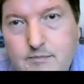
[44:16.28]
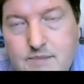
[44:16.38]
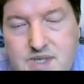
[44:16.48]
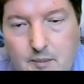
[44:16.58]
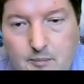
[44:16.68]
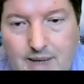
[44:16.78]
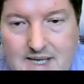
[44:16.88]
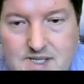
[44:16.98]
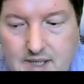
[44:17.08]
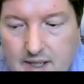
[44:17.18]
some
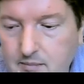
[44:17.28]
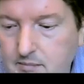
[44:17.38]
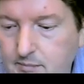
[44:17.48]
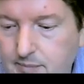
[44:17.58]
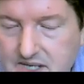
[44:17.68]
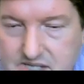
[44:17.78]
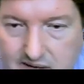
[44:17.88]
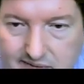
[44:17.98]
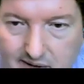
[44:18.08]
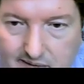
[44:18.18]
plastic,
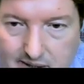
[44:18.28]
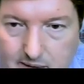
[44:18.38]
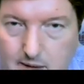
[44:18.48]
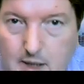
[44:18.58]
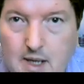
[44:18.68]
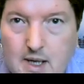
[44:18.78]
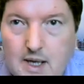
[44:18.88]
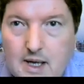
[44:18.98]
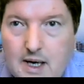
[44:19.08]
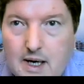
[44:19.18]
PTFE, I think.
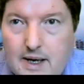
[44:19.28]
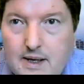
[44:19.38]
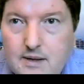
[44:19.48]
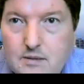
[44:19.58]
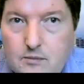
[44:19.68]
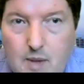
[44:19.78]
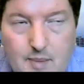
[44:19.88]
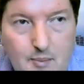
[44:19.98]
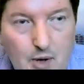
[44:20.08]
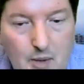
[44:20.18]
Might
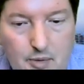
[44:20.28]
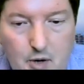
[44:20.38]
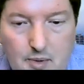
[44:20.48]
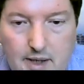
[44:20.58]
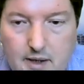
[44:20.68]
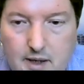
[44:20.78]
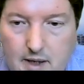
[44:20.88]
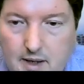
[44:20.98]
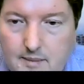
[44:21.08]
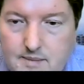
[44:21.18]
be
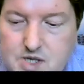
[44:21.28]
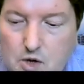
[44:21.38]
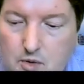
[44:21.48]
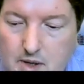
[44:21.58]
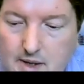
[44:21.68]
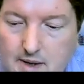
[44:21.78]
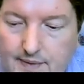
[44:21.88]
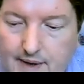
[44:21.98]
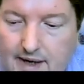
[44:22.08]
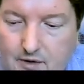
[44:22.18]
polypropylene. So
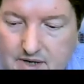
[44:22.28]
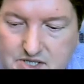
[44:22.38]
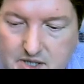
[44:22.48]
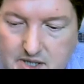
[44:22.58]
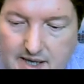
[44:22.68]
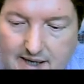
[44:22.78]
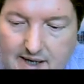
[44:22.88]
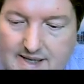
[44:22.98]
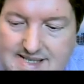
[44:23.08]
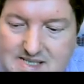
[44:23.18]
the idea is it
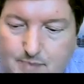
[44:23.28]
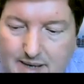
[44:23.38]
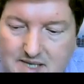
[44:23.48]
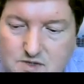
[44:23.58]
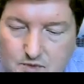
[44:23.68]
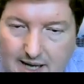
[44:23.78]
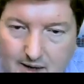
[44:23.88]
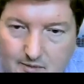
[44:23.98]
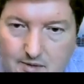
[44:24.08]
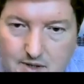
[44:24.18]
kind of spins
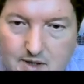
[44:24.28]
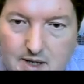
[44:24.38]
around,